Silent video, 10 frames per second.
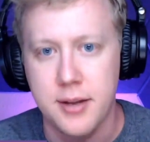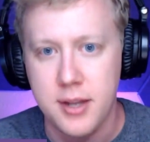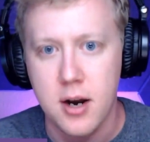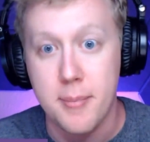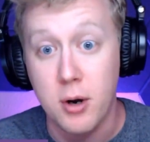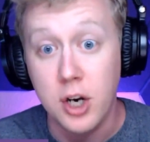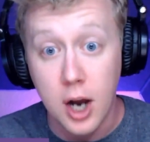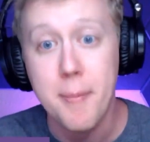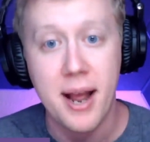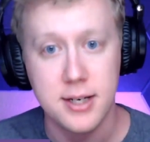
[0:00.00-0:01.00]
out there about
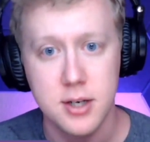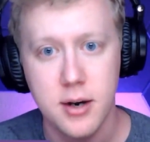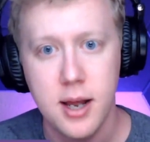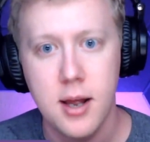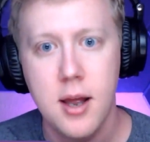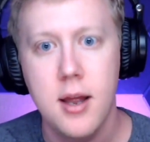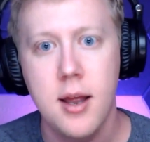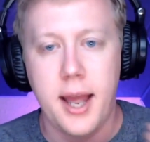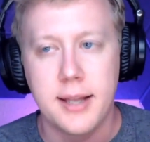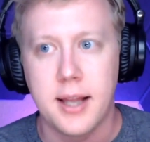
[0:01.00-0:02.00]
gut bacteria
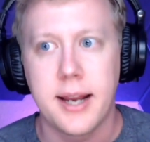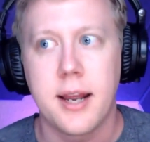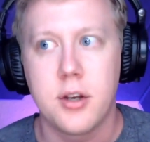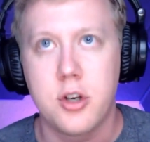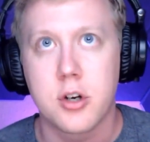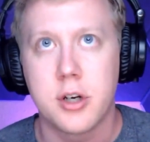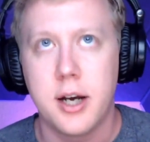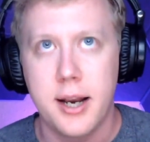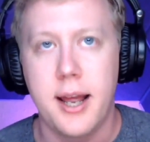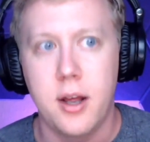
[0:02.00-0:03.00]
and like your
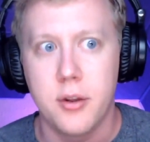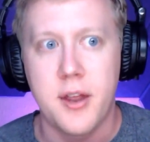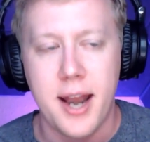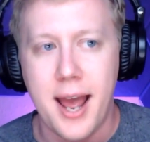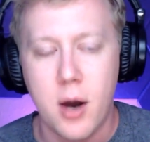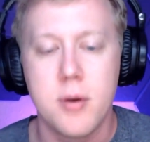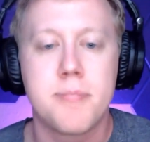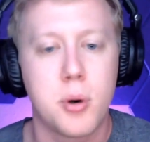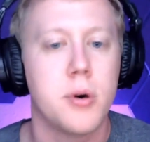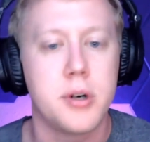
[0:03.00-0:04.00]
gut health and how
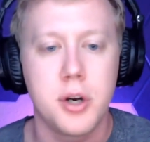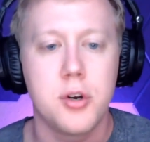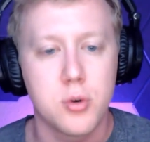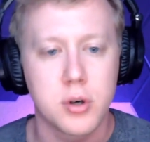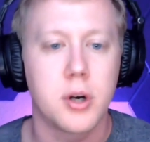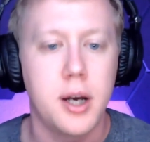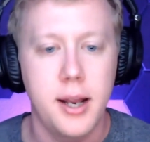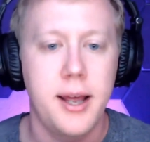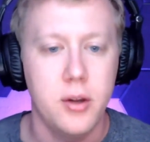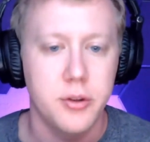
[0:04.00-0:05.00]
important your
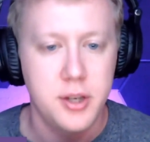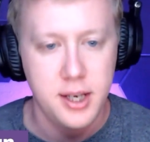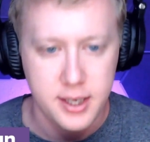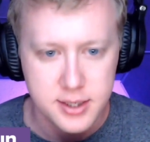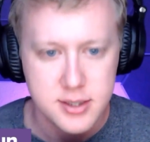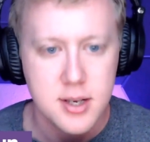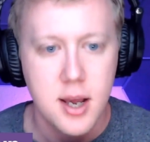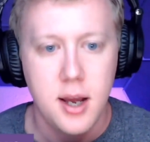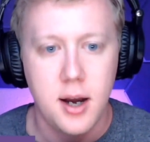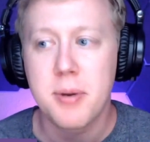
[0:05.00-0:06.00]
gut health is.
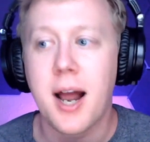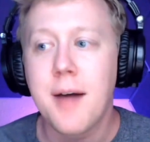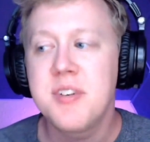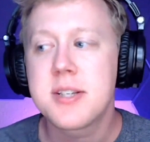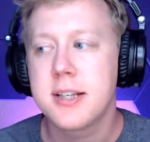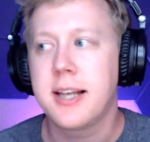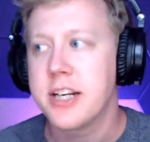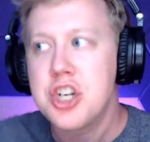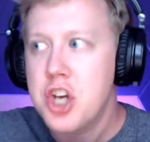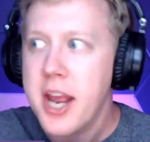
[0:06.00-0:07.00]
But obviously,
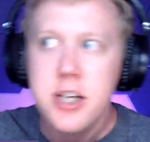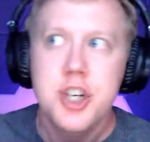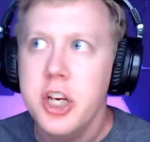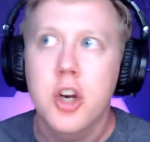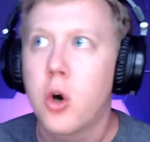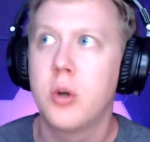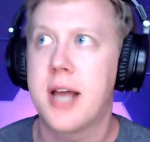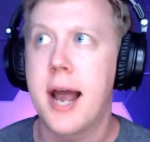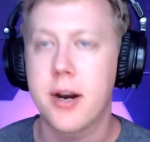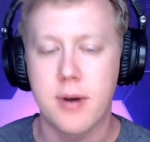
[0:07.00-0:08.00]
like changing your whole
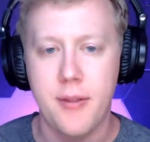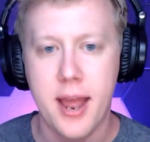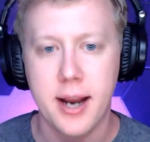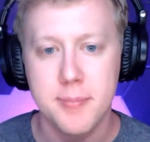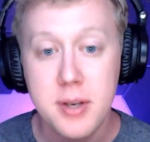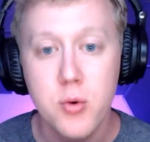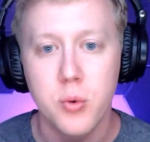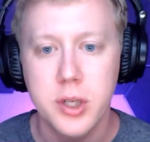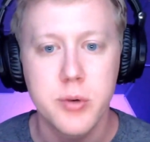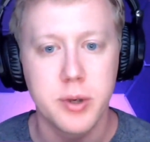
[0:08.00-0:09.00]
diet around that can be
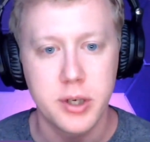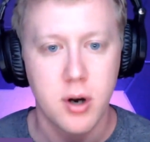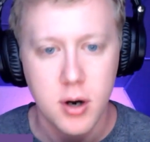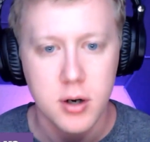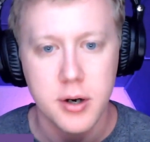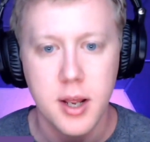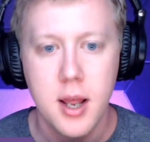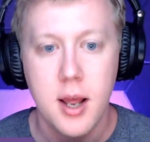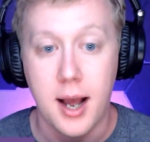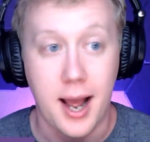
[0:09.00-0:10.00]
really, really hard.
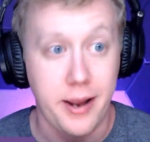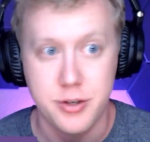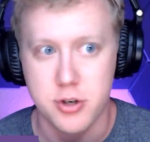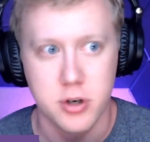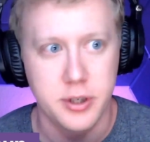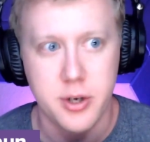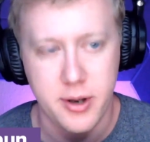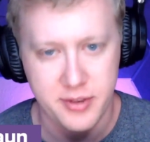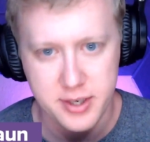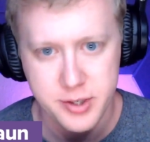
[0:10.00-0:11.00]
I certainly don't
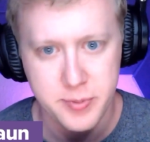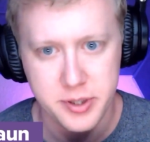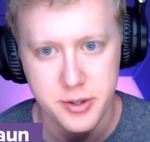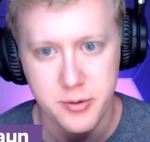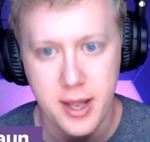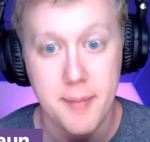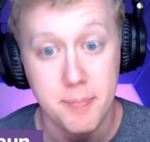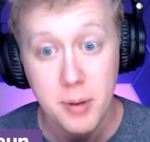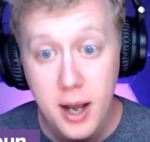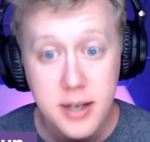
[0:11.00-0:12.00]
have the discipline to do
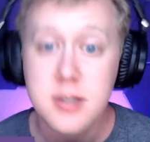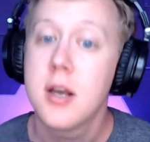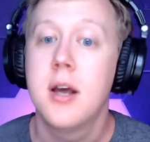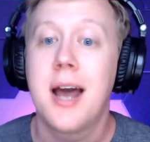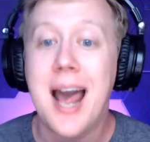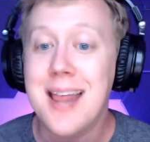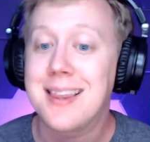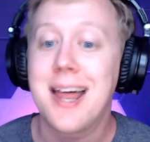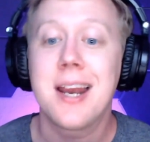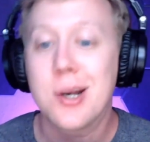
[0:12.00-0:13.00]
that. But
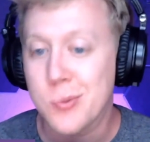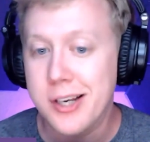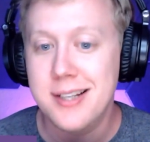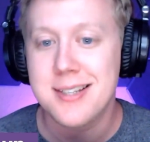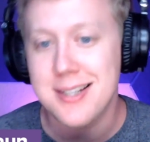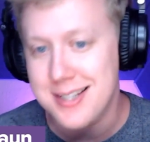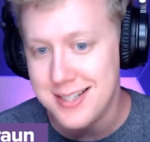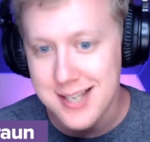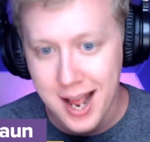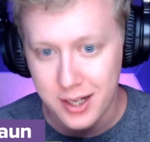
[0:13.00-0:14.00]
Athletic Greens is
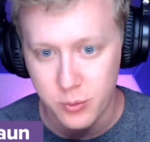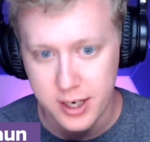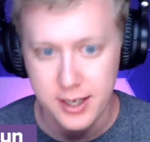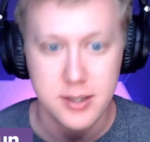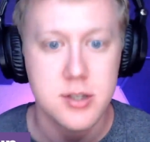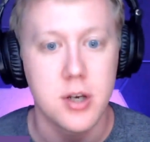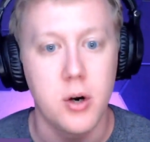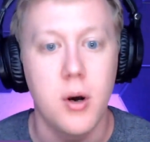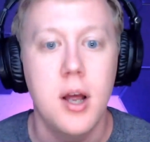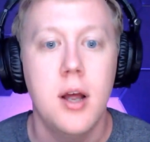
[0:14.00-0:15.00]
exactly what I need.
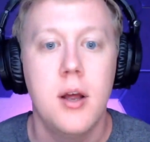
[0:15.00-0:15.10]
So